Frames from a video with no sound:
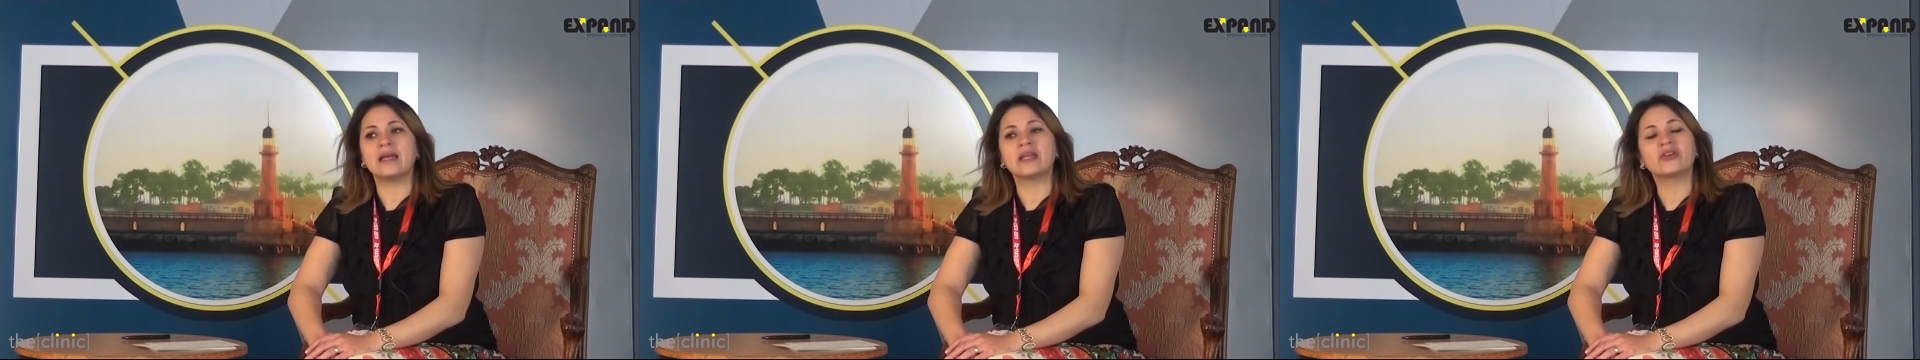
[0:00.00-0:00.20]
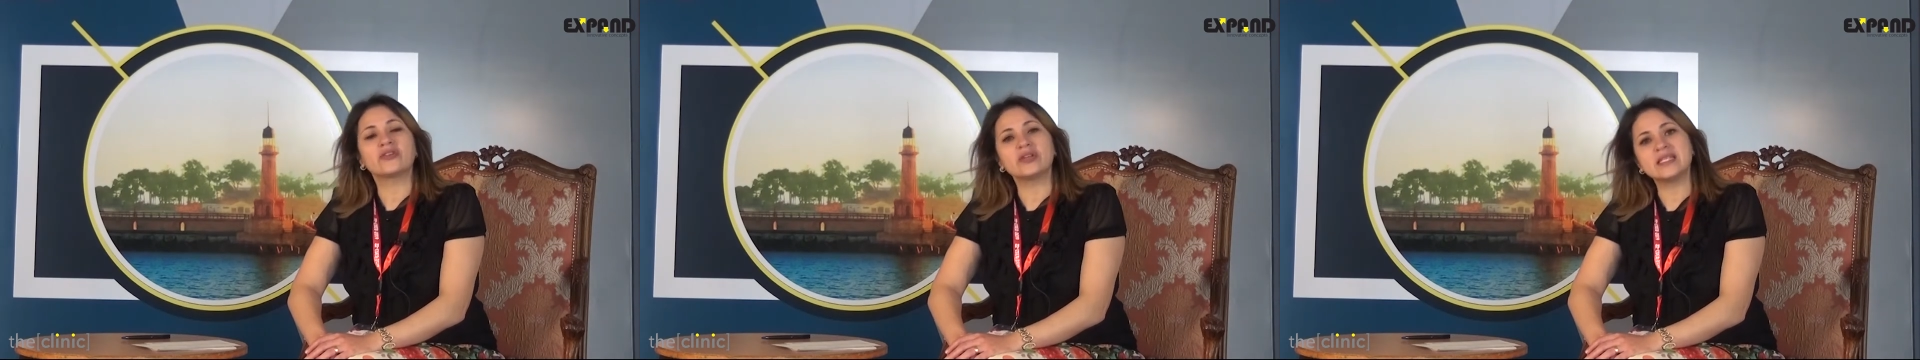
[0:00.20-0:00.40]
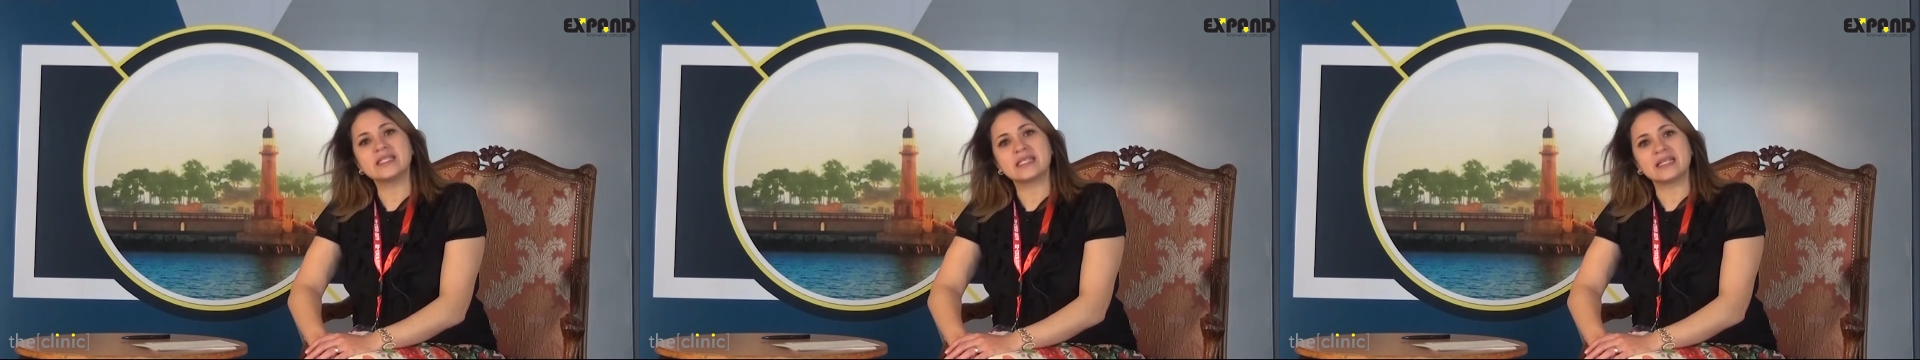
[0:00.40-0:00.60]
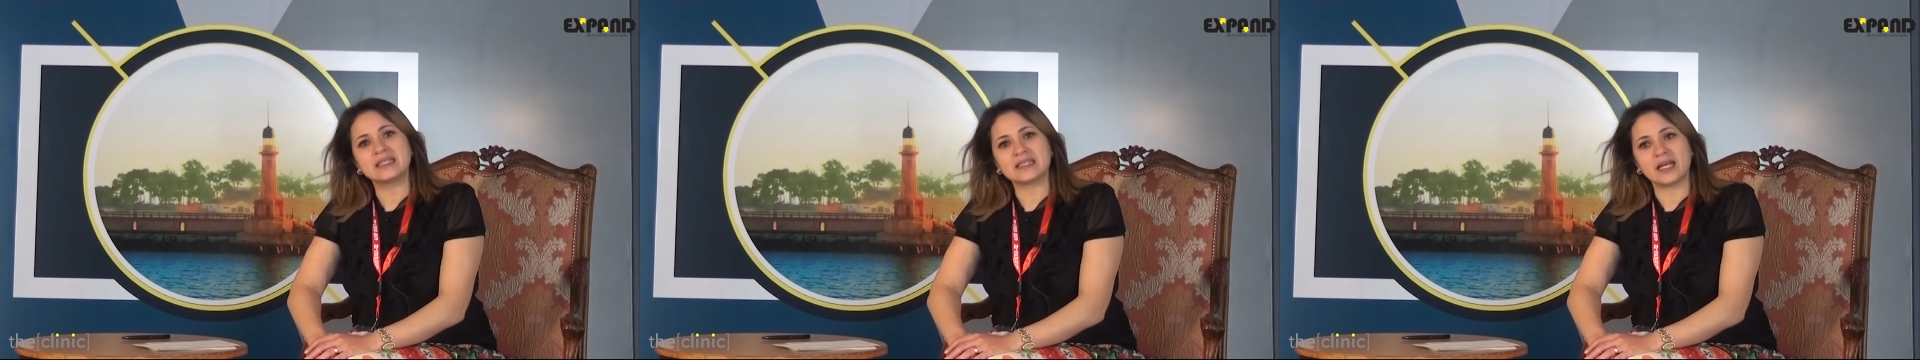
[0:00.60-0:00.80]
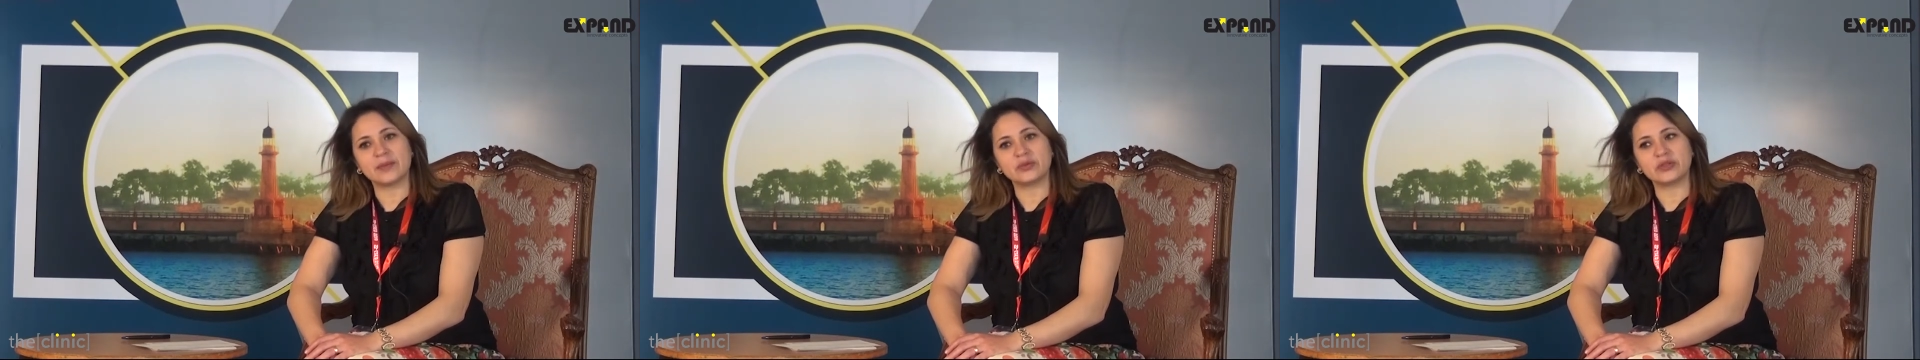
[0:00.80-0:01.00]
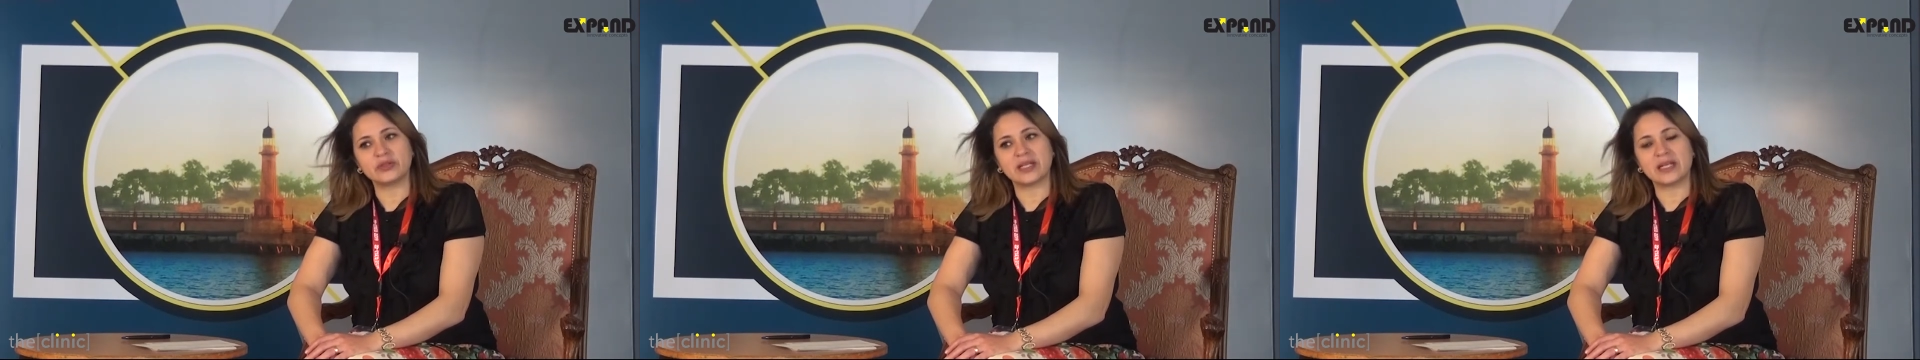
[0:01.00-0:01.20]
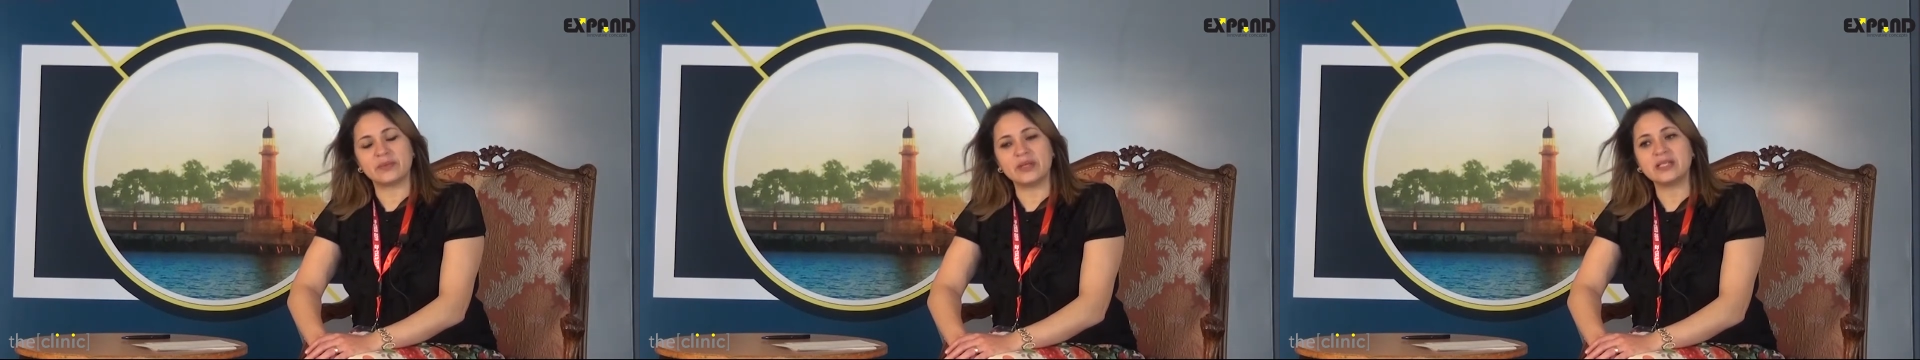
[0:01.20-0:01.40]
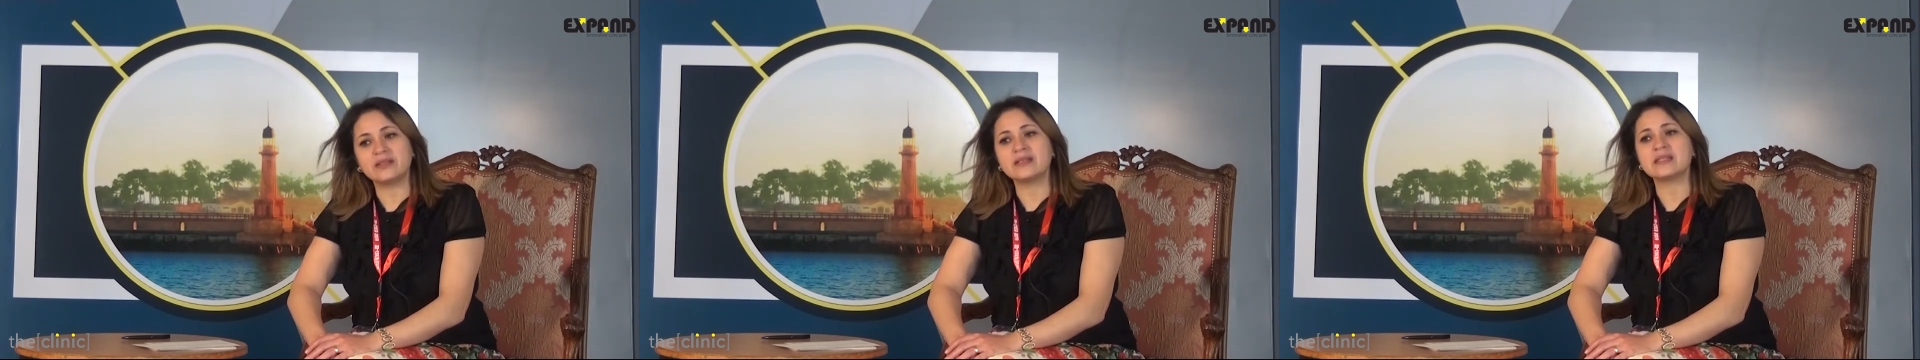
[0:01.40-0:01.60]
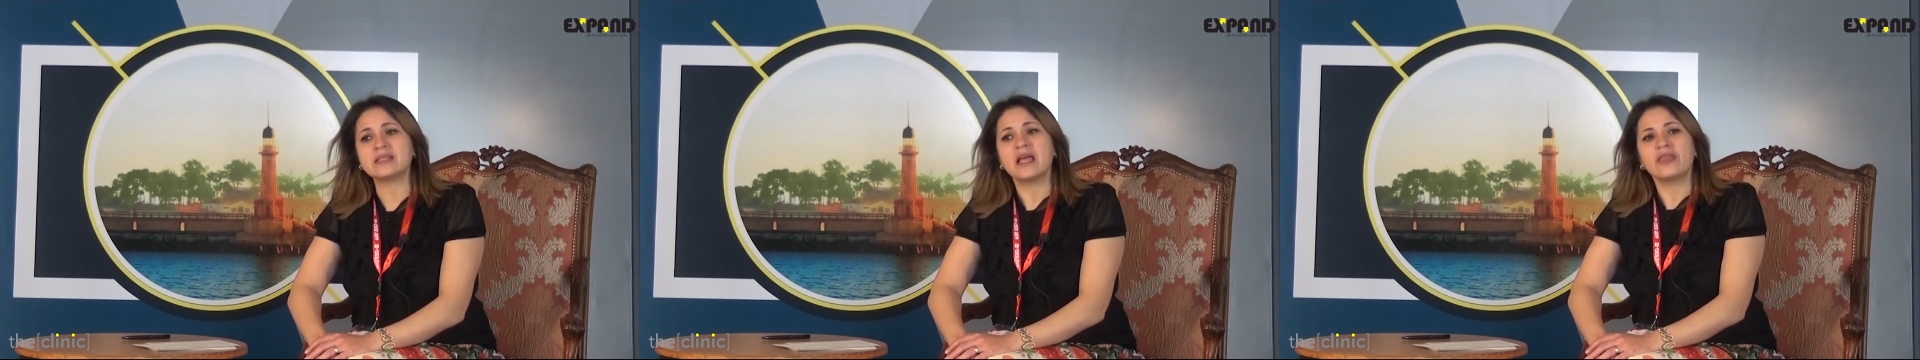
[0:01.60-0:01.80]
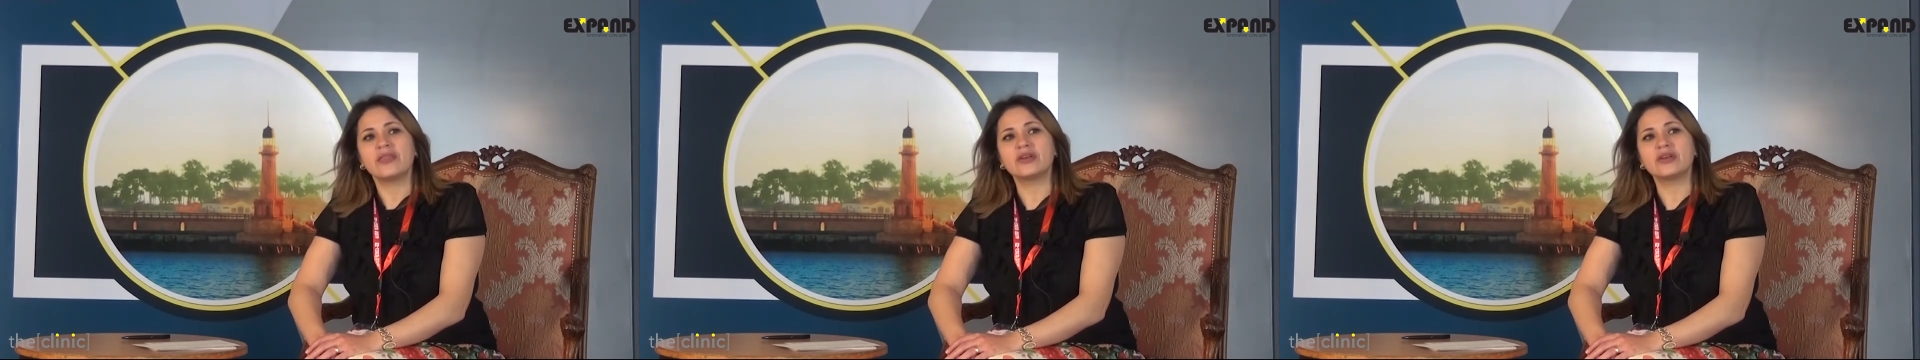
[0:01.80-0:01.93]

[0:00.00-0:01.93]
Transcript: increase in type 2 diabetes.